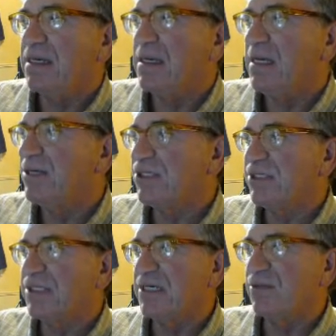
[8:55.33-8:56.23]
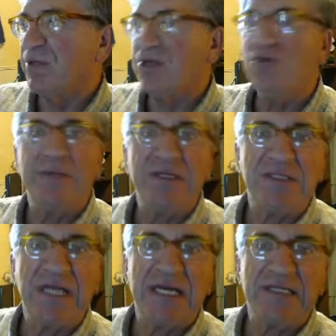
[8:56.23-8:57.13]
here's just with humans
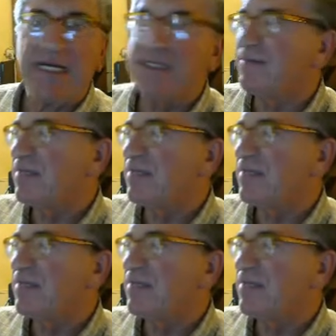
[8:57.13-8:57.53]
to get a sense of the